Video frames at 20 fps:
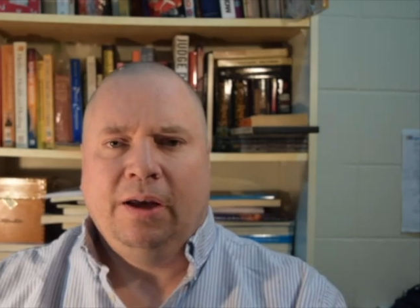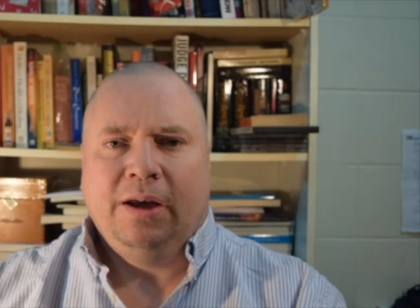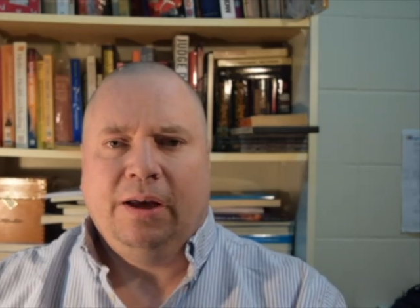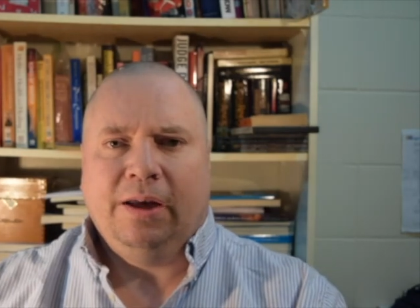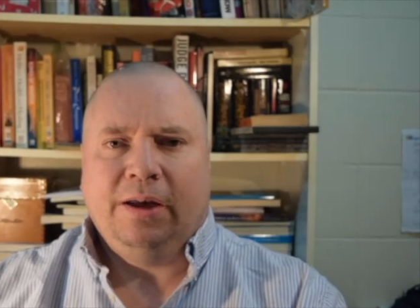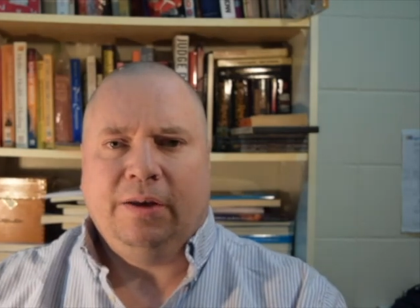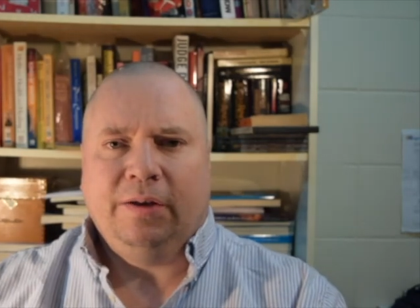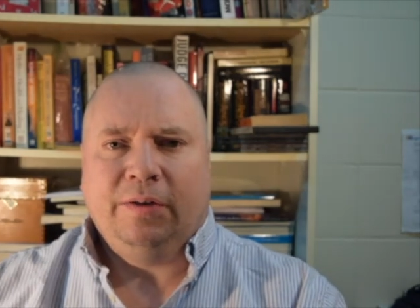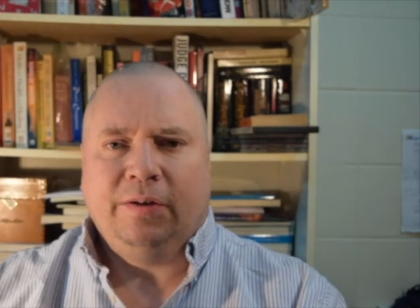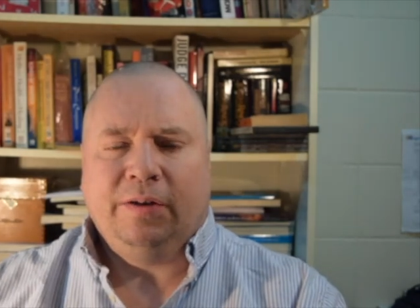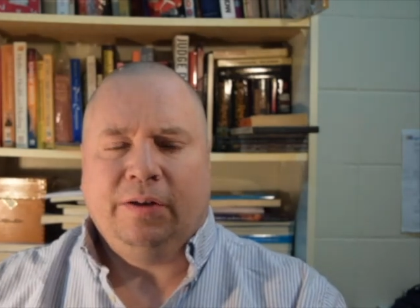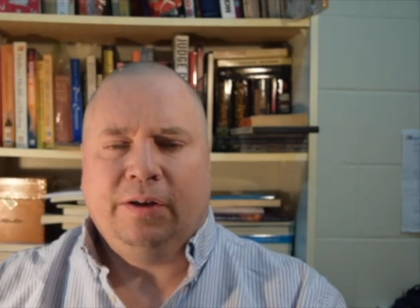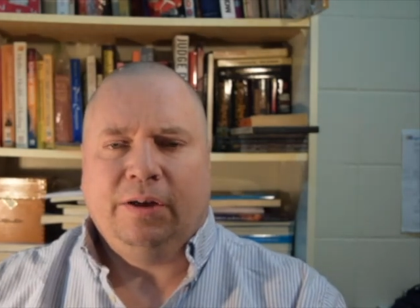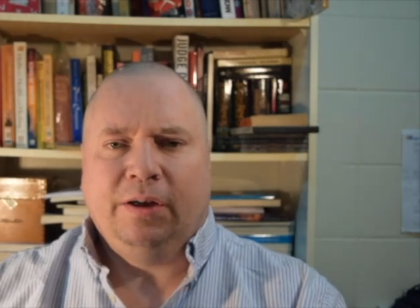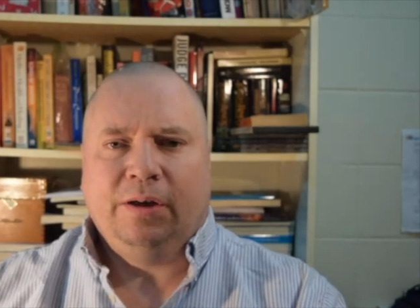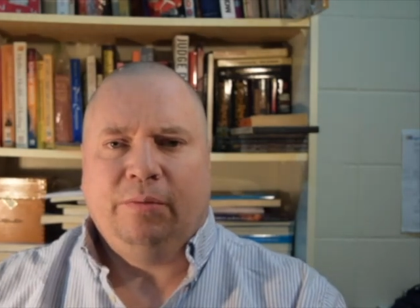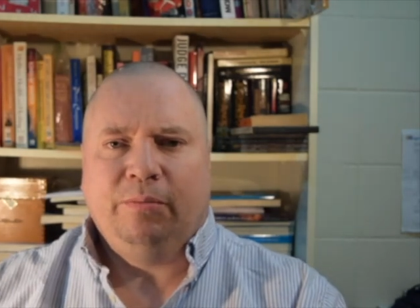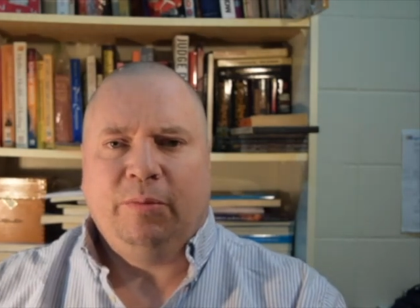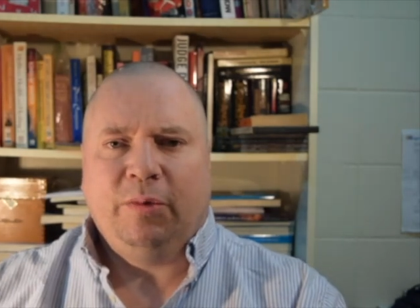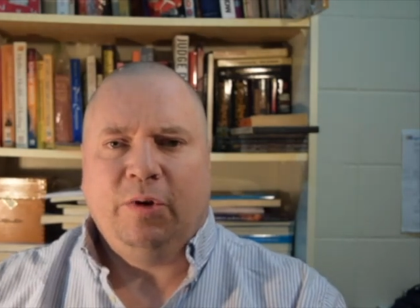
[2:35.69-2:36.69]
And
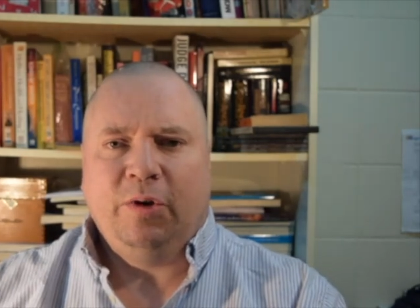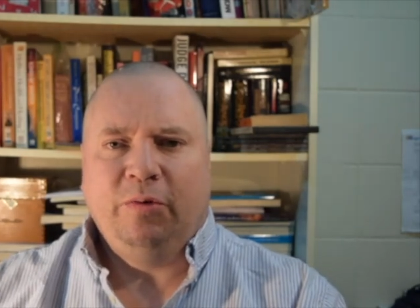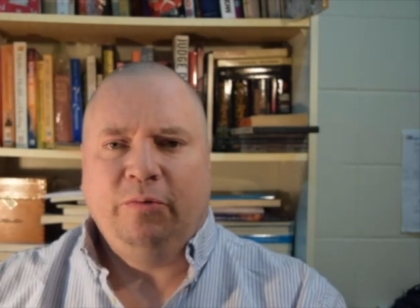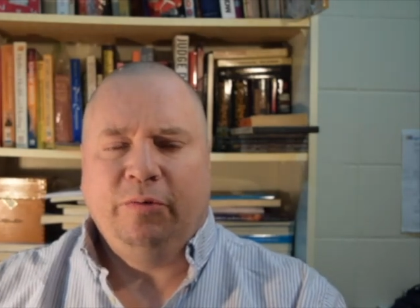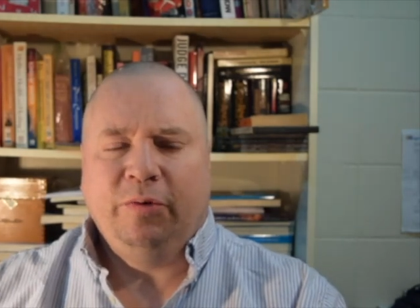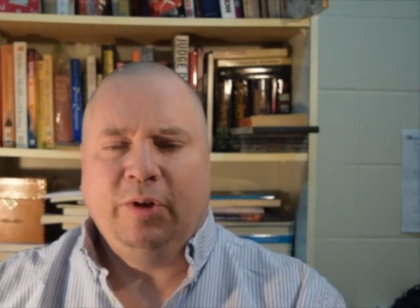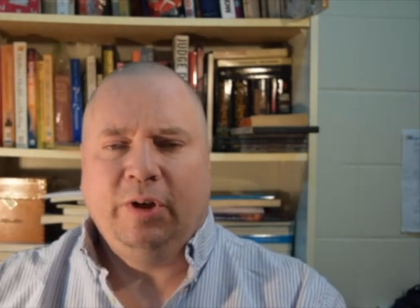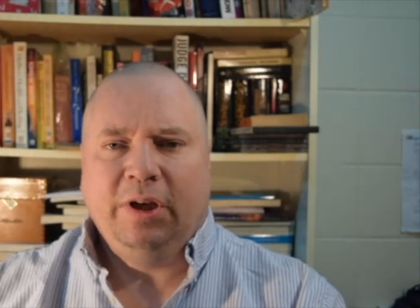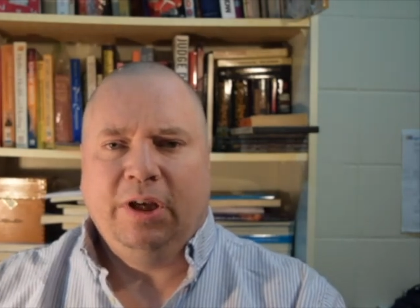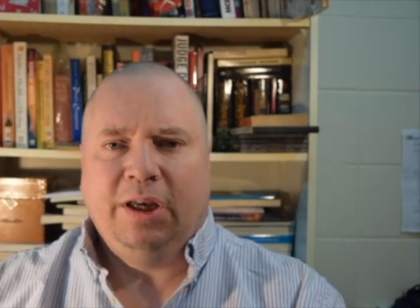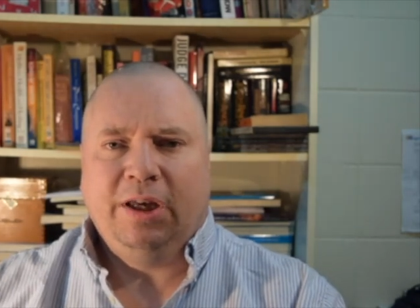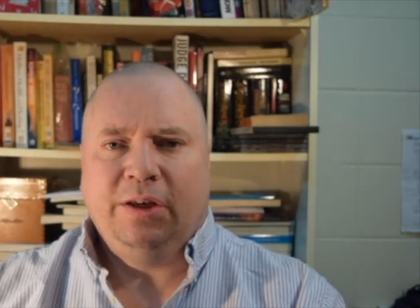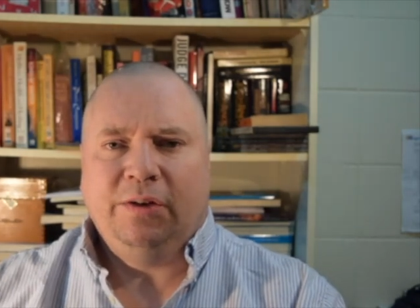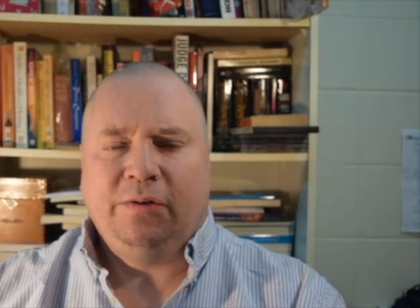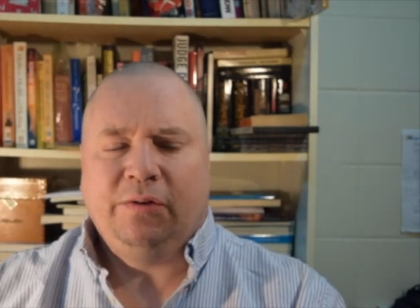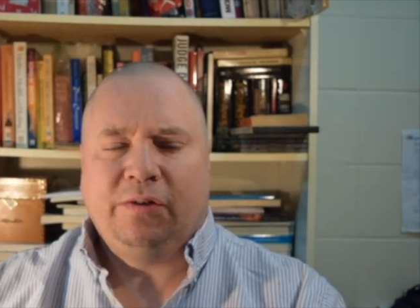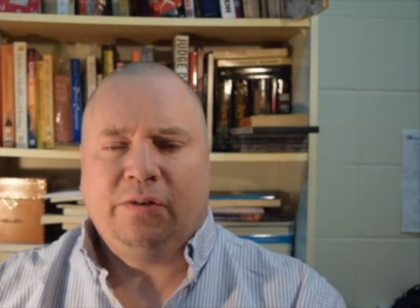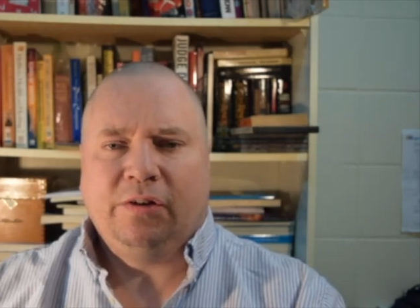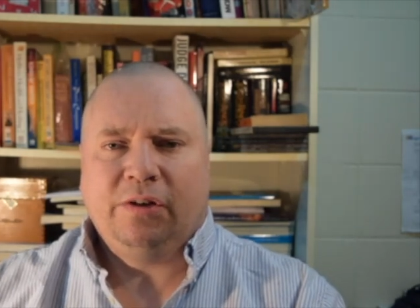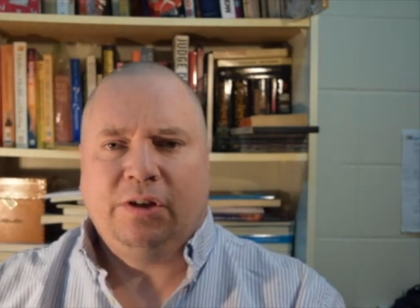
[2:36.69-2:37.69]
hopefully
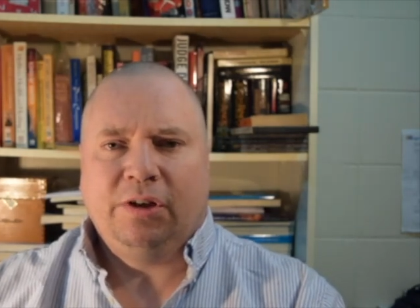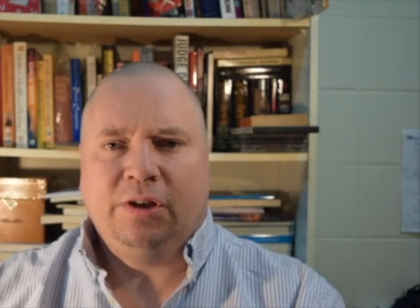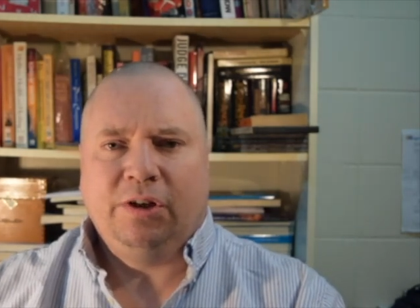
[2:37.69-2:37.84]
as